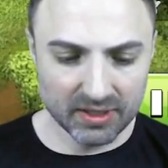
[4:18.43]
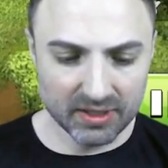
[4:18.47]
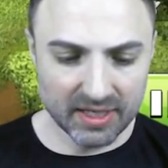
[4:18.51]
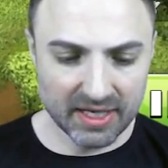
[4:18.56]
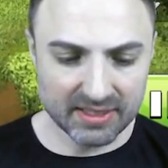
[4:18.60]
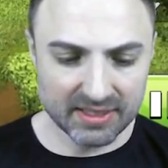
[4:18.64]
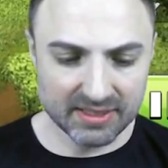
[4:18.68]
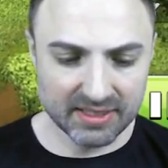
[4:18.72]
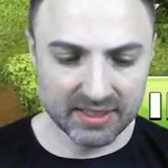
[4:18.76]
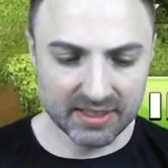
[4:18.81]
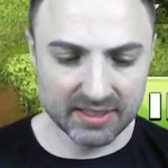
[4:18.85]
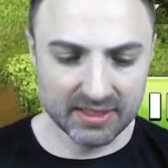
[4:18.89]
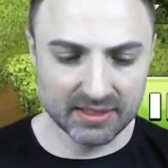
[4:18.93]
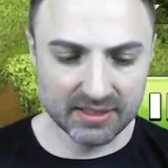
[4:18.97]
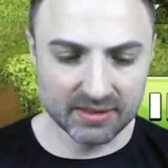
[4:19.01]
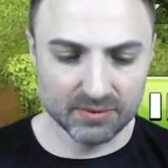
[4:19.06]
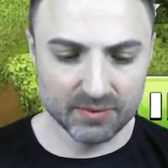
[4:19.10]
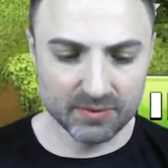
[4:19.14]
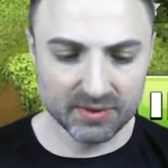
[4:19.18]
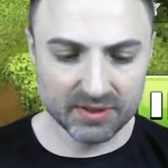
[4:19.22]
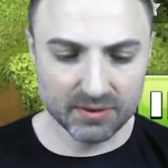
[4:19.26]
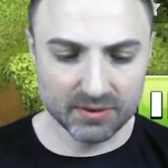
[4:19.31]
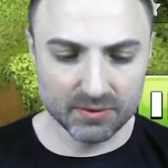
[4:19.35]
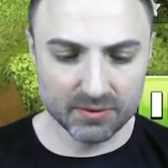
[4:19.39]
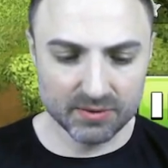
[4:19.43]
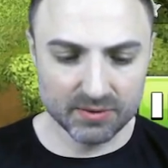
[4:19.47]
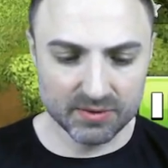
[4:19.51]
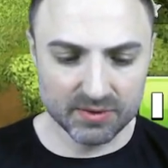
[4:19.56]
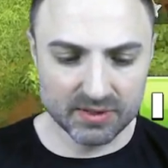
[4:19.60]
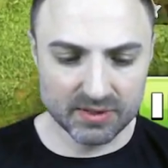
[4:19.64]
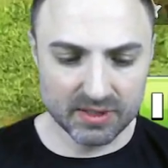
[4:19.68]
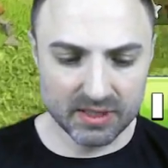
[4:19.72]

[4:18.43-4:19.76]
last hit in with those